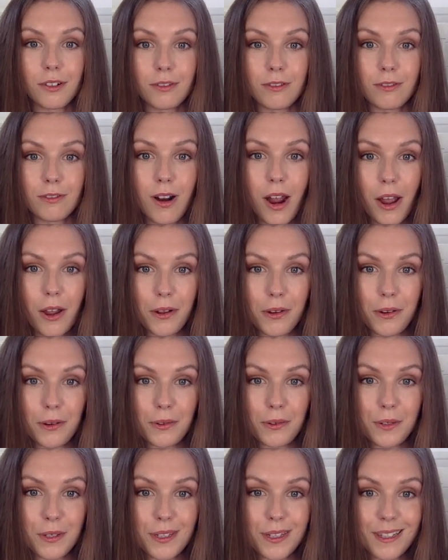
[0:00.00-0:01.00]

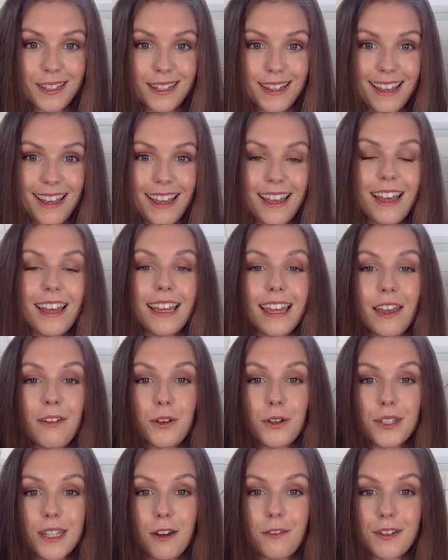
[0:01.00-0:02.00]
rose. Give
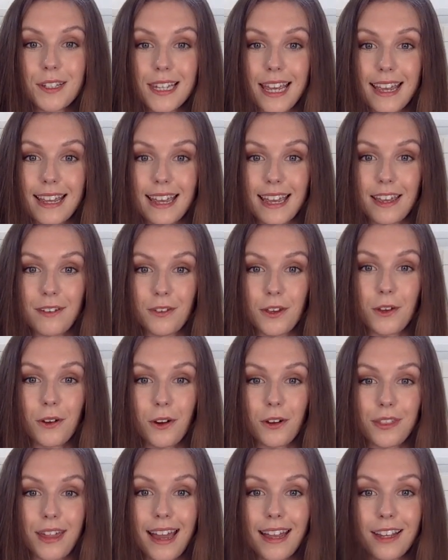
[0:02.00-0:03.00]
yourself a tick if you
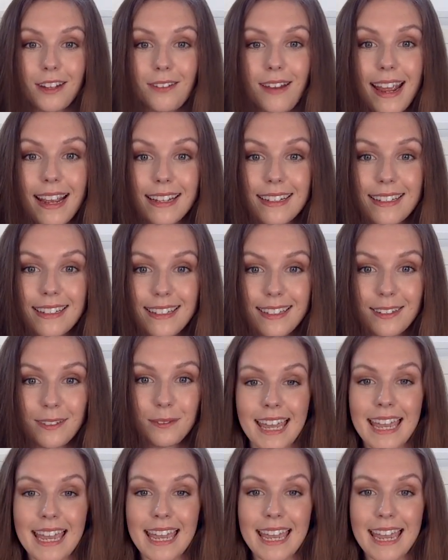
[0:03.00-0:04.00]
got that correct.
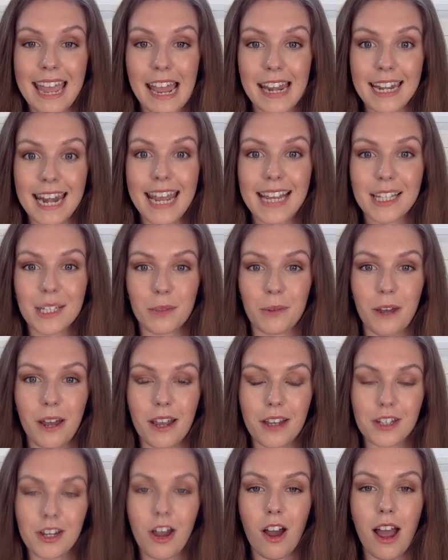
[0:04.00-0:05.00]
The next
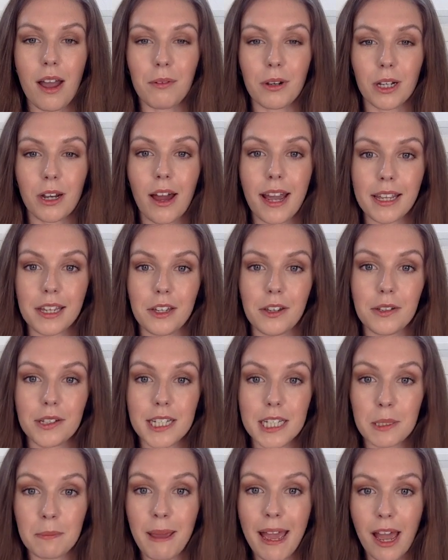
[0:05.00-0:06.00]
word I would like you
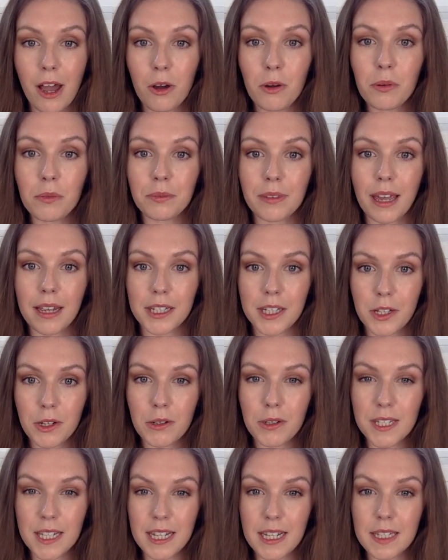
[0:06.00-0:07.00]
to spell that
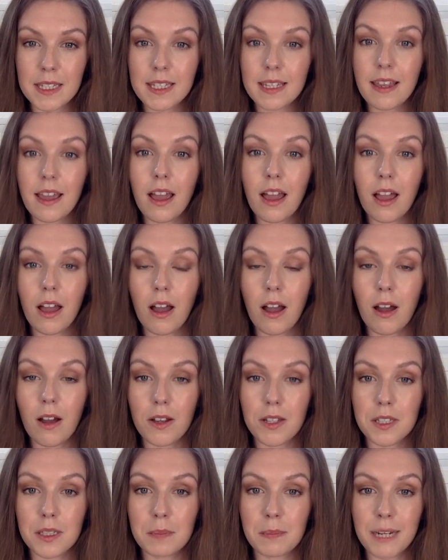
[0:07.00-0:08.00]
uses our
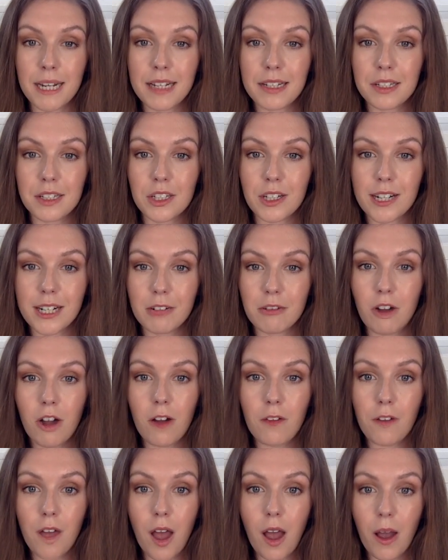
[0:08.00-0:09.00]
split
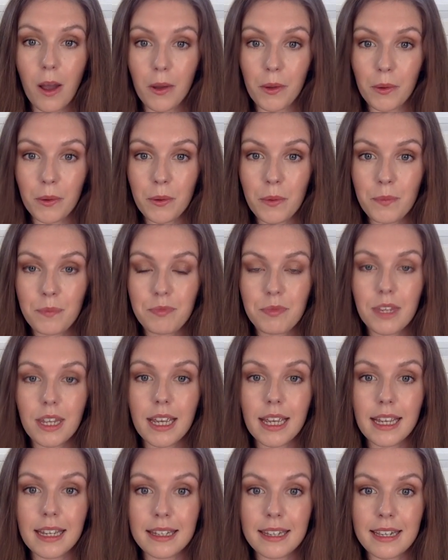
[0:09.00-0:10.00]
digraph O
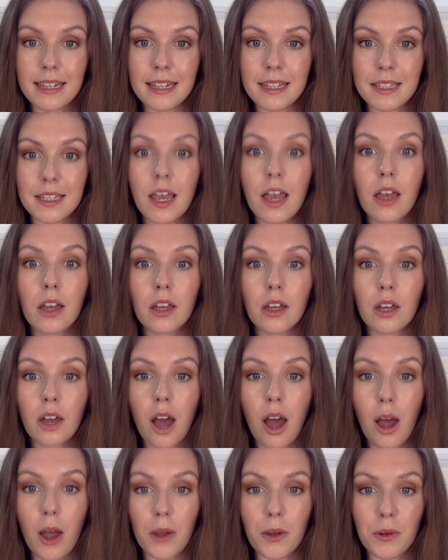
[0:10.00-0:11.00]
is
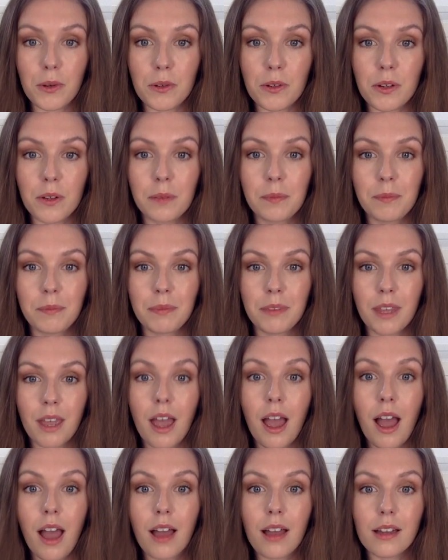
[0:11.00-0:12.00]
cone.
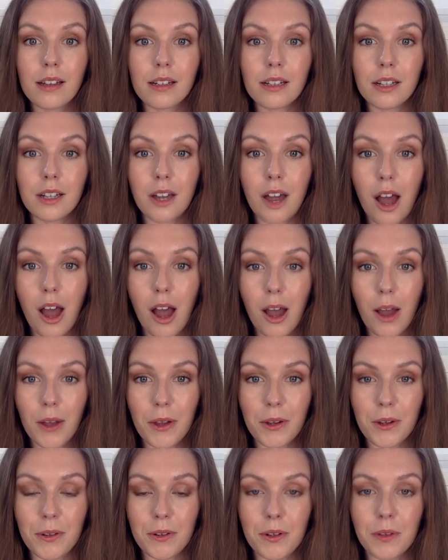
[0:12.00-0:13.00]

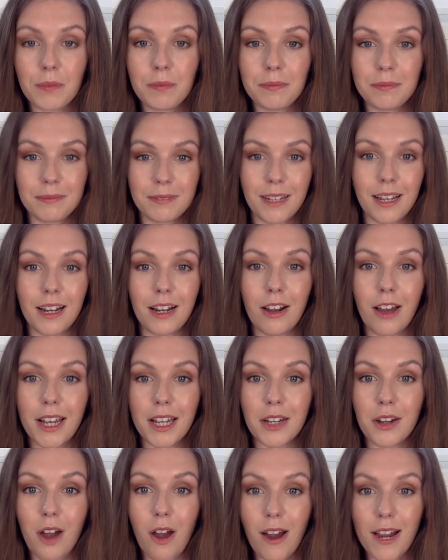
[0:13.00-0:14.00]
Cone,
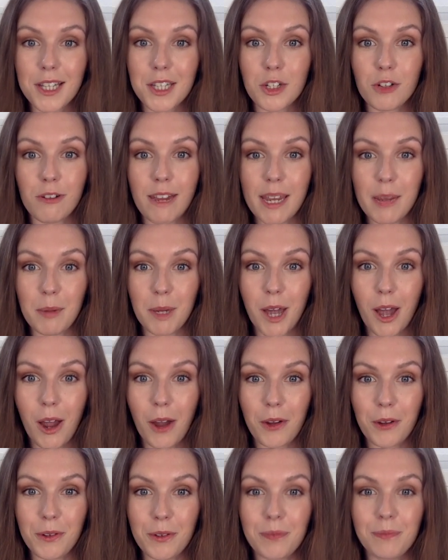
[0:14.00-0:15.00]
like an ice cream
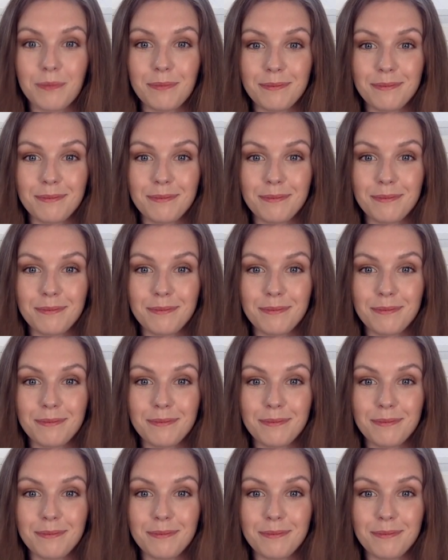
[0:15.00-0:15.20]
cone.